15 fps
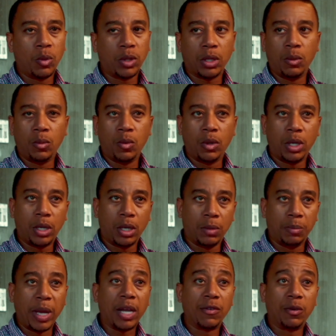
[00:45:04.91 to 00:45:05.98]
with one
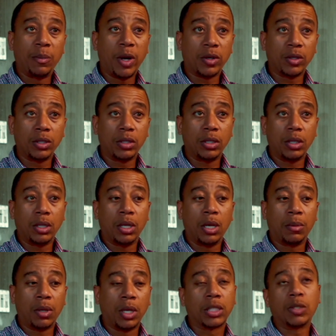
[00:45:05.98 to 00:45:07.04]
of Bank of America's,
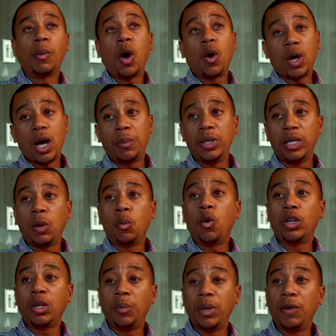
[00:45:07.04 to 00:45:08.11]
a small company that
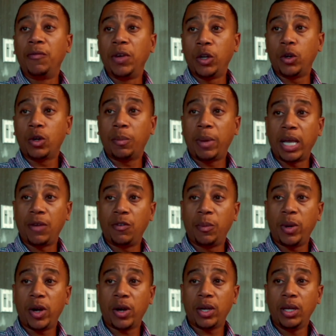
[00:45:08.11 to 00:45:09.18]
wanted to be a vendor to Bank of
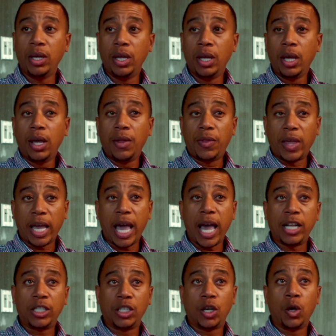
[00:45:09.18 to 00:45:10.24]
America. They
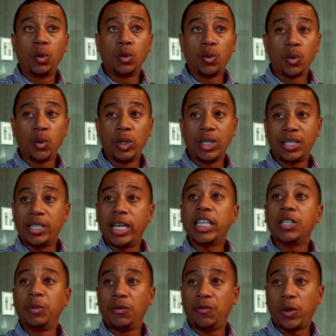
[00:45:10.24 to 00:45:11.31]
had to go through an
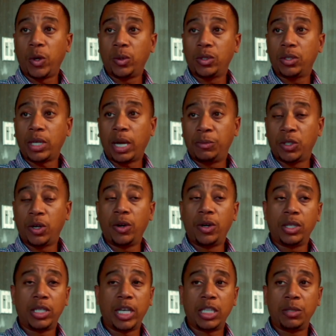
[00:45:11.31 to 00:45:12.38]
assessment first,
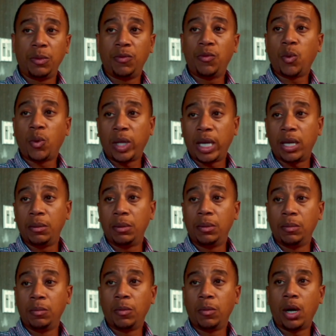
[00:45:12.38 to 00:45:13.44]
cybersecurity assessment, before they can
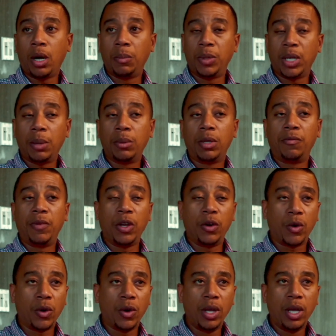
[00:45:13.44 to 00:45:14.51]
become a
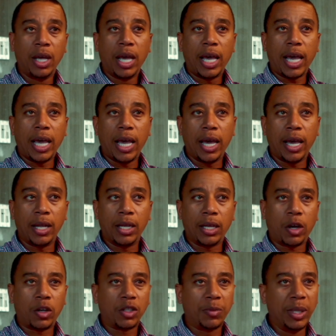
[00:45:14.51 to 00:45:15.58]
vendor. And
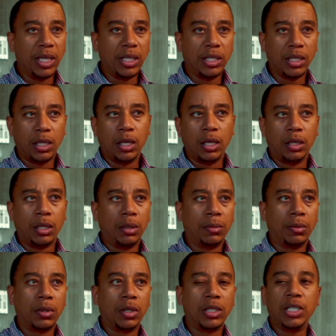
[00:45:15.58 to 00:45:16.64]
I was speaking to the
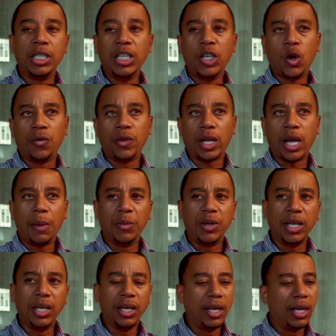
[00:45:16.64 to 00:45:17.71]
CEO of the
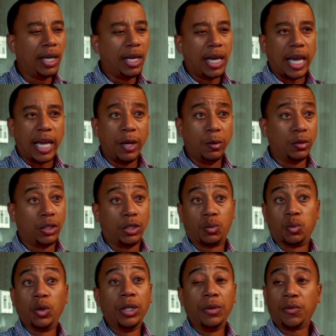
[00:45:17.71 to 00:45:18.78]
company, and he was just
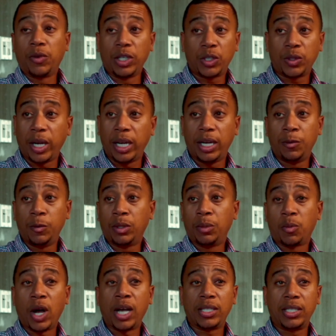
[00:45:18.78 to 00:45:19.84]
really frustrated with the
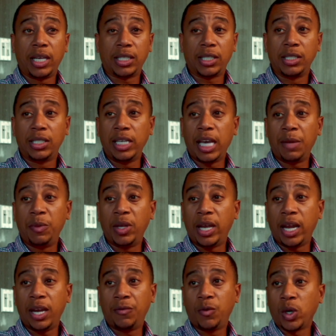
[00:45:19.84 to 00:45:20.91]
process because he had been
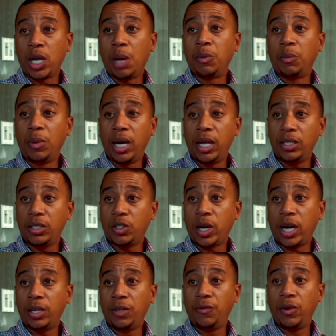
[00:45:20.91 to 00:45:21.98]
at it for a couple months
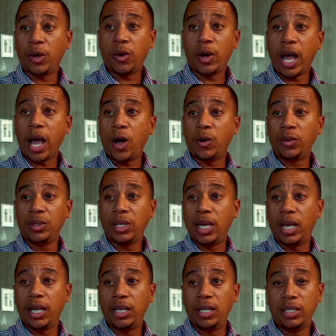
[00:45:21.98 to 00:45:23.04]
trying to figure it out,
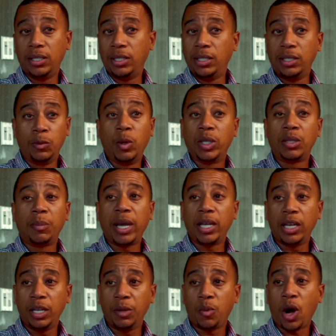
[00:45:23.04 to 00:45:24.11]
and he wasn't
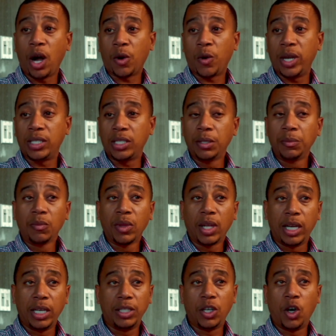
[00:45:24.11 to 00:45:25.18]
making any progress.
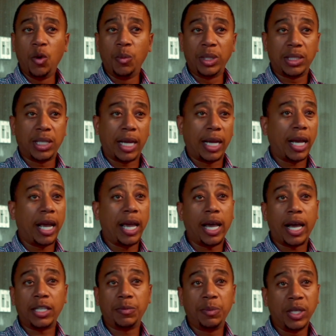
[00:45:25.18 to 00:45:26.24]
And he told me, he's like,
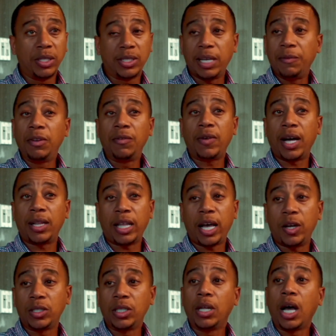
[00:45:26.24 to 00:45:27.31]
I spent
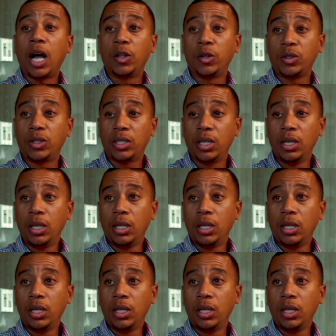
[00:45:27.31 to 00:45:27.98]
$75,000